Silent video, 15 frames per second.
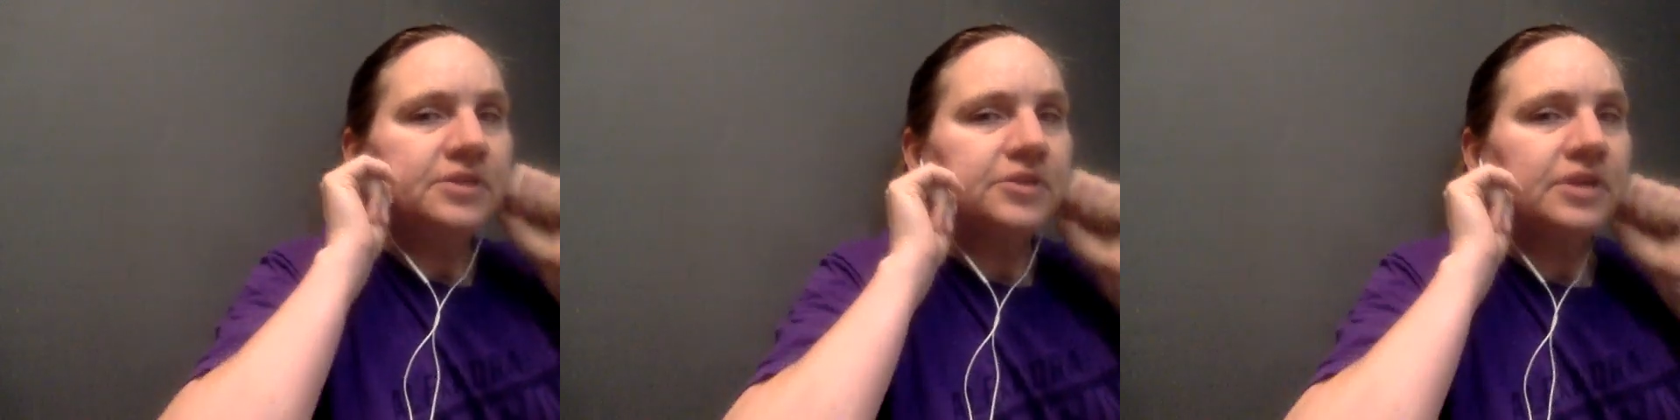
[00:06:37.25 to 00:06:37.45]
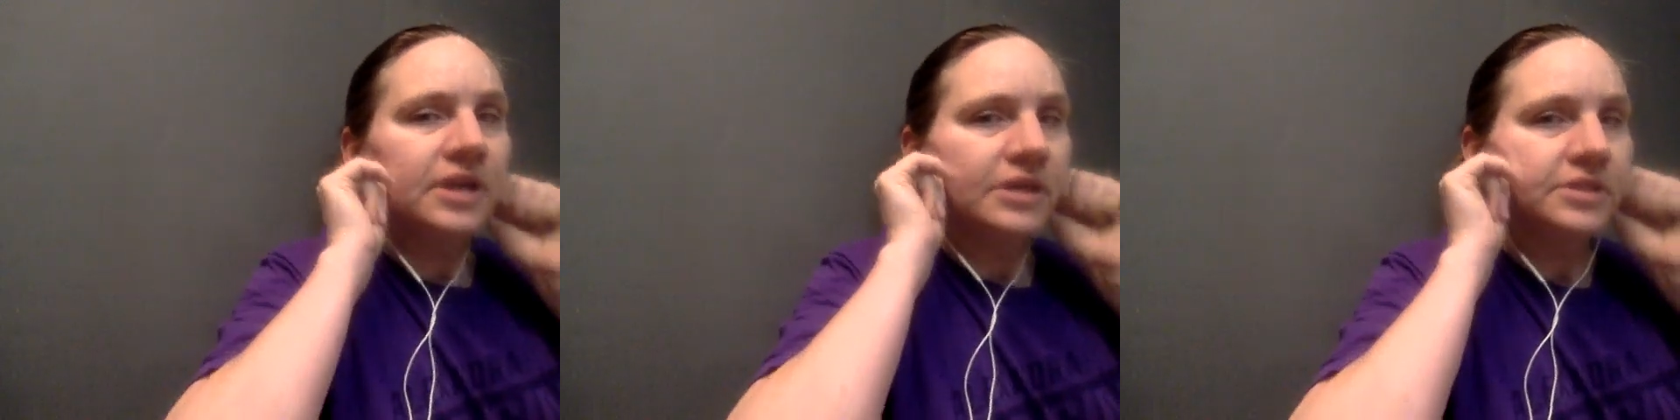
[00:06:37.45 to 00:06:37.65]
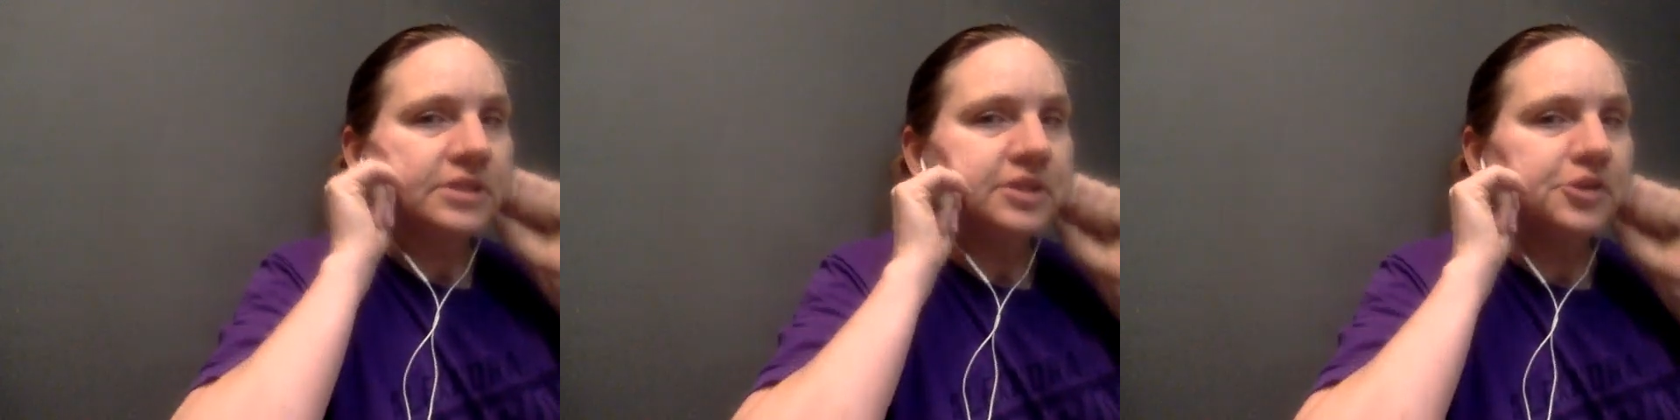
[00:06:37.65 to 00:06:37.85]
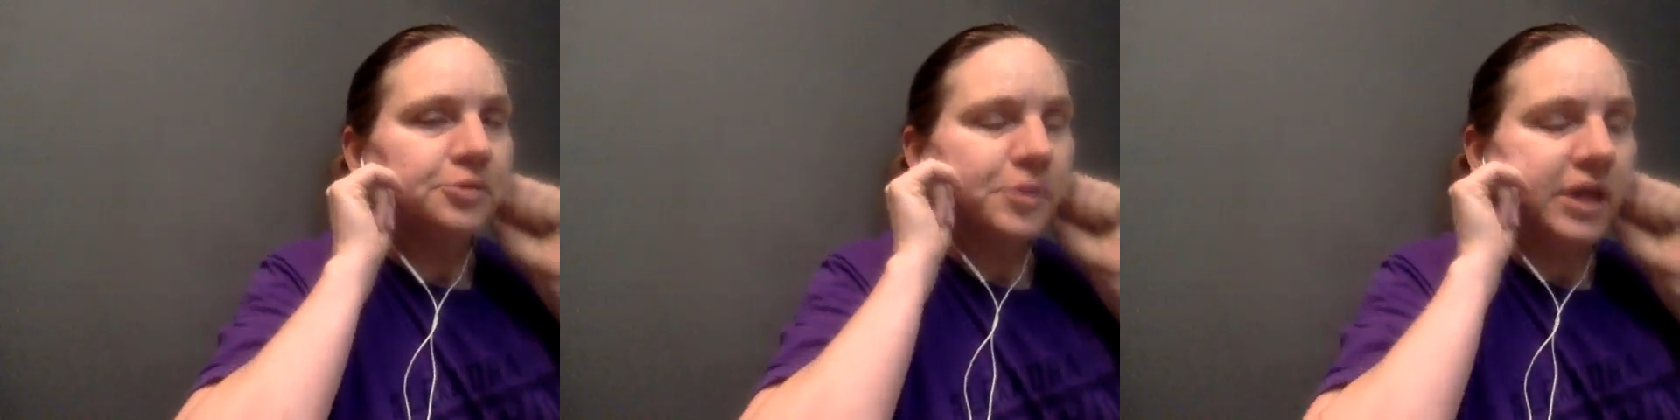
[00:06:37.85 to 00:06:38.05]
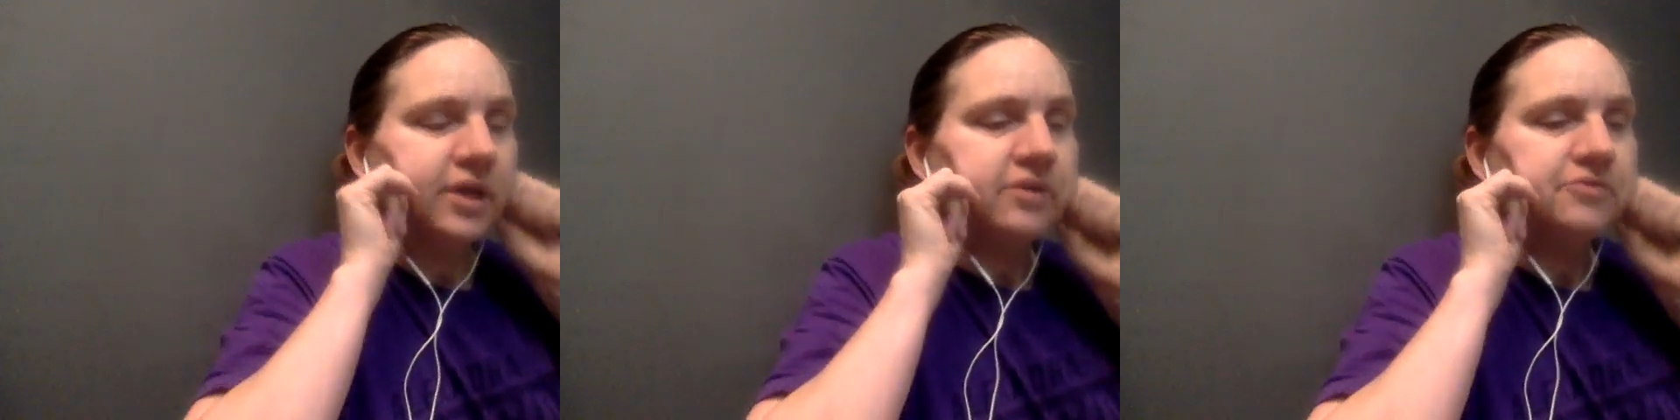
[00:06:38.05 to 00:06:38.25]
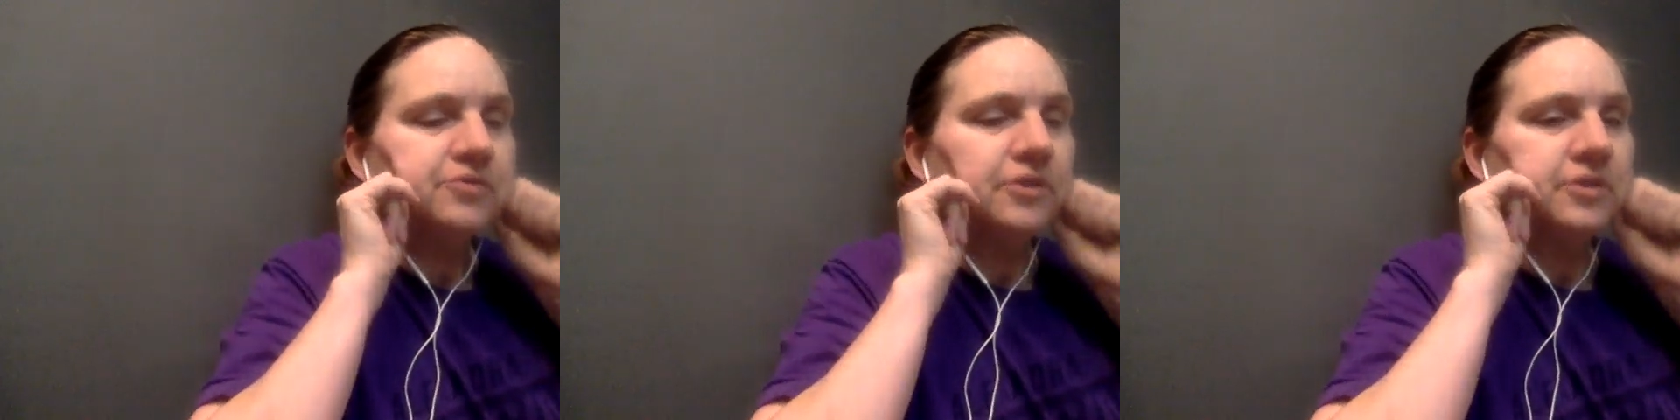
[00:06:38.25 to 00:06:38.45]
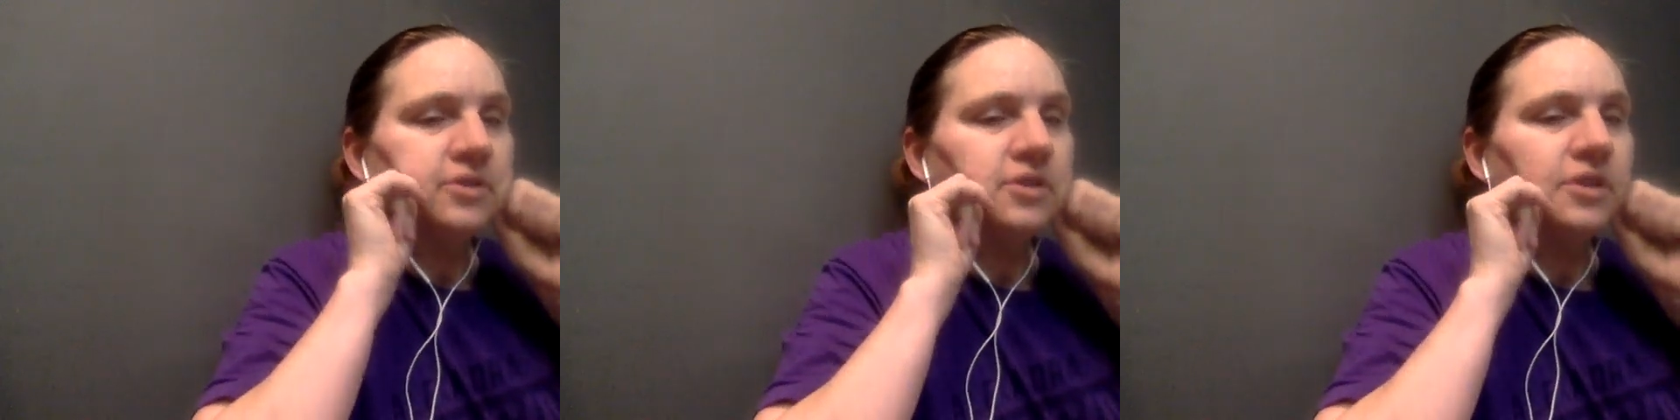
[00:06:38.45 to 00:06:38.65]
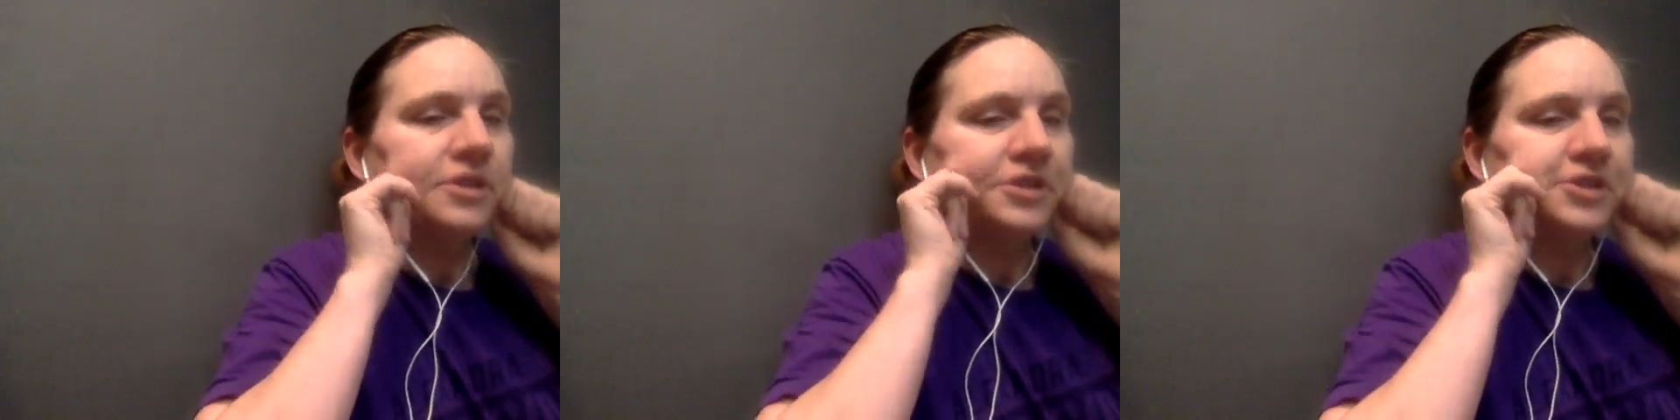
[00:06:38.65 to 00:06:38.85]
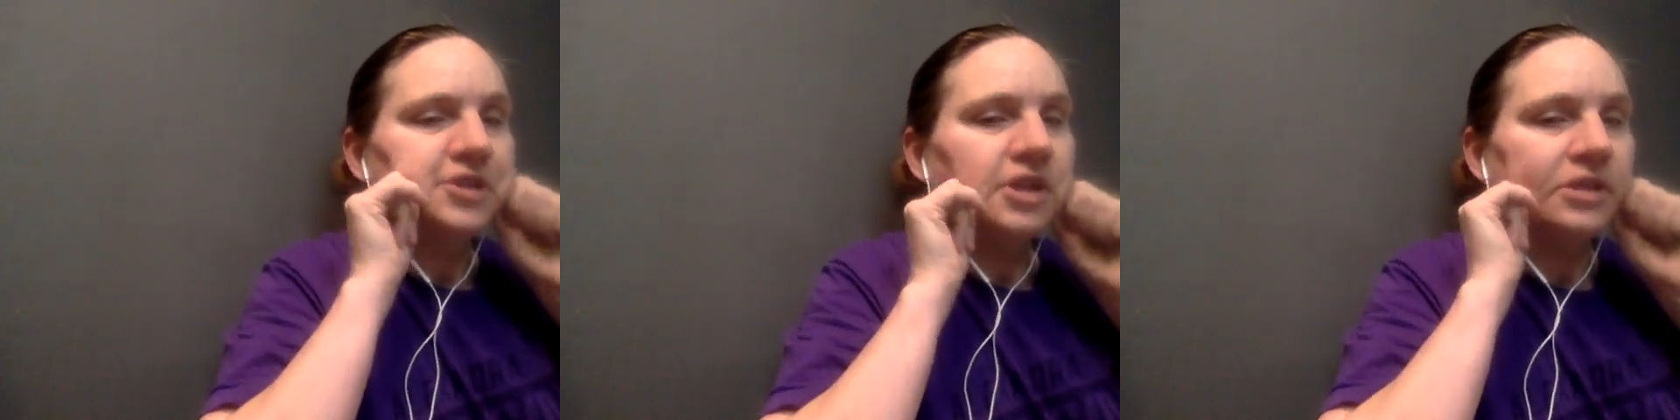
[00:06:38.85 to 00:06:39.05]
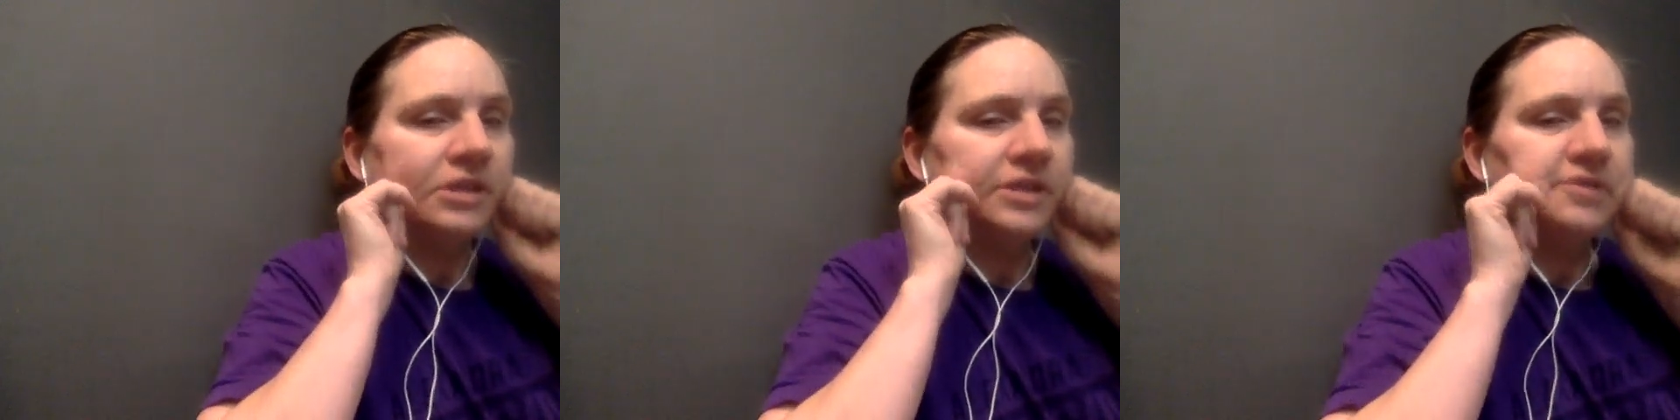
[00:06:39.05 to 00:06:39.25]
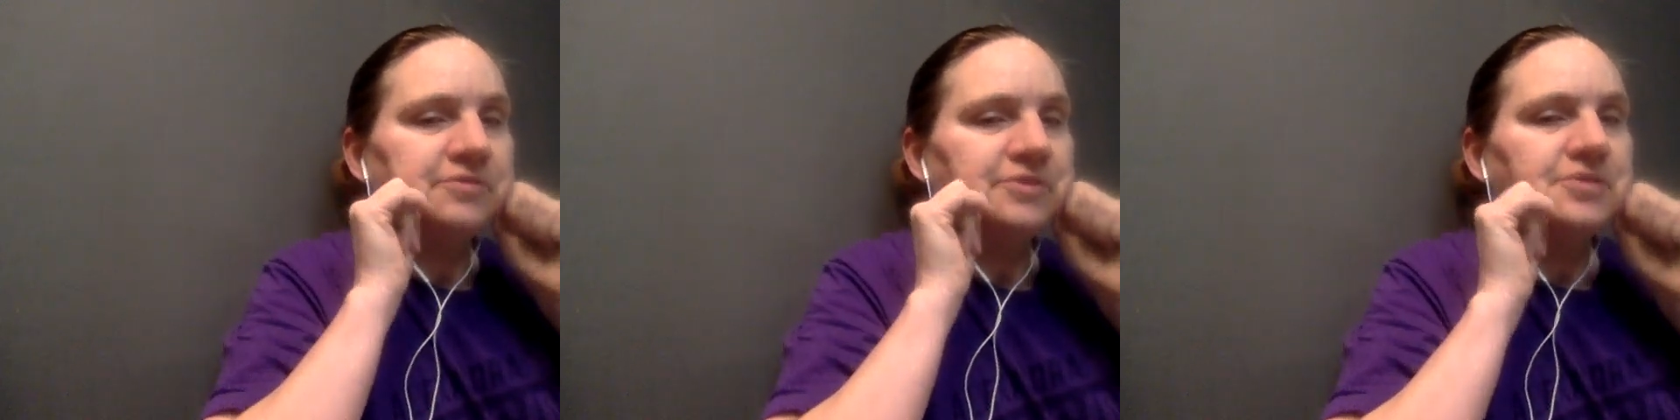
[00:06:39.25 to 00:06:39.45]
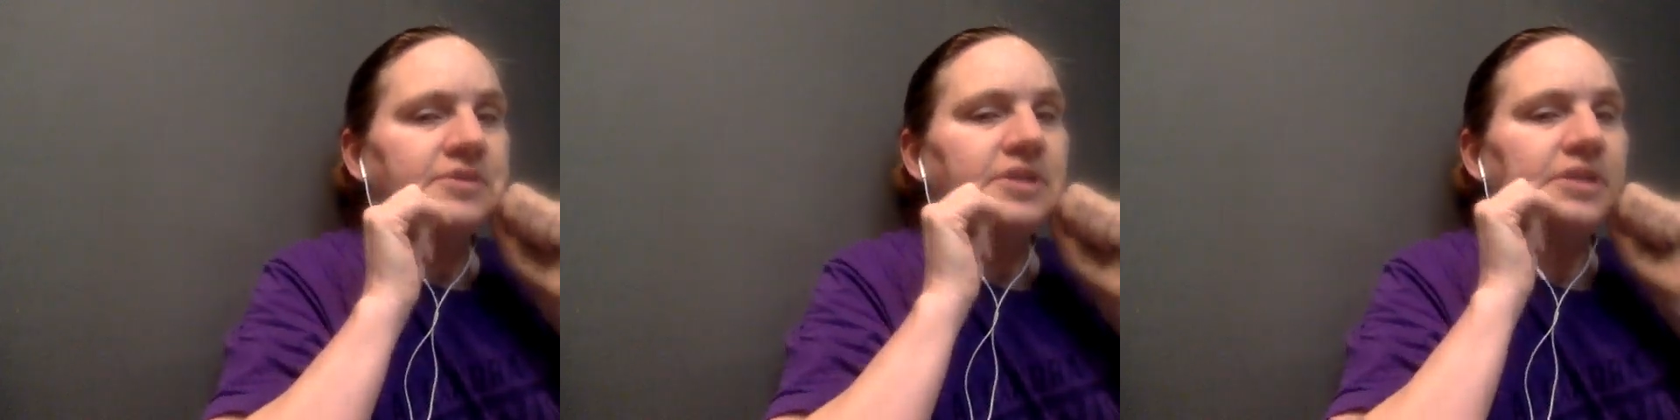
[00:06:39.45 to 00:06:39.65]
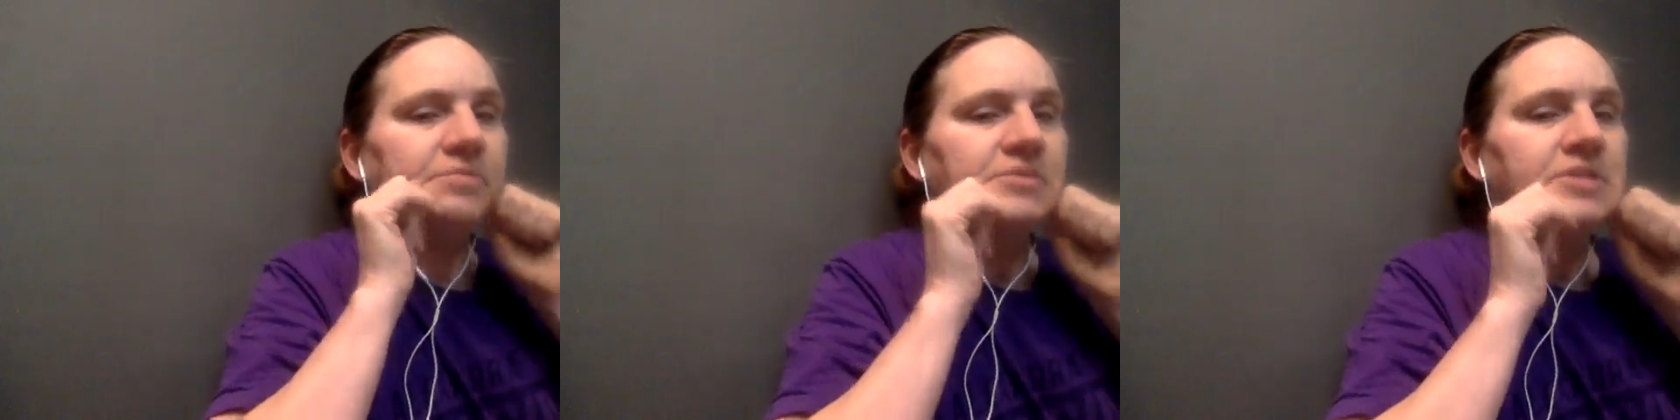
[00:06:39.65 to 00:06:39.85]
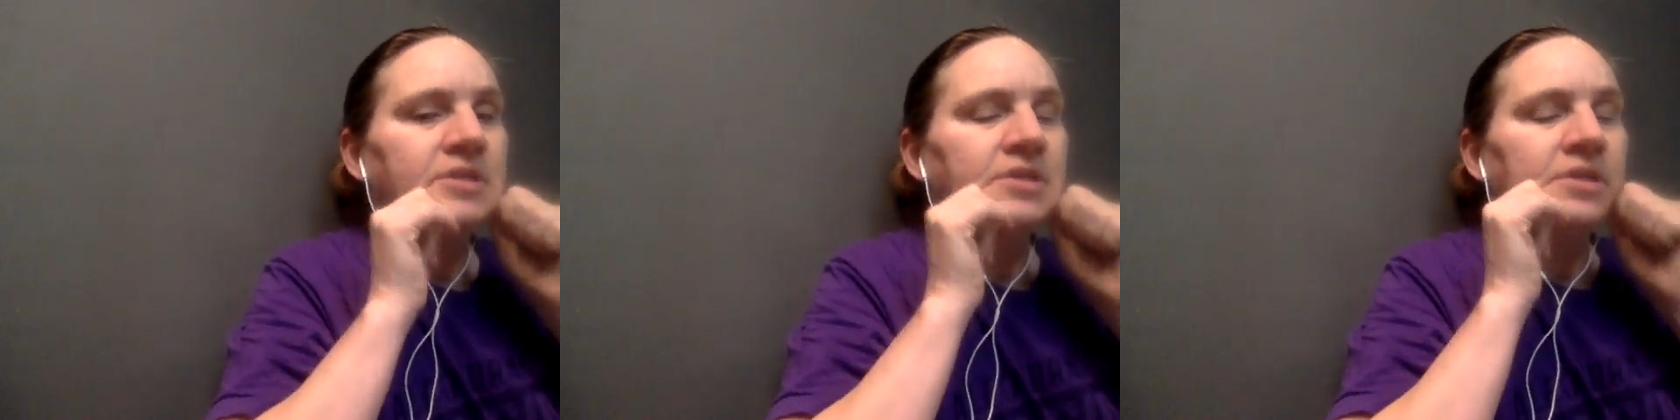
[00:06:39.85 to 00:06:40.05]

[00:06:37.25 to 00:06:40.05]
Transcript: you can actually go back and forth along your jawline a few times.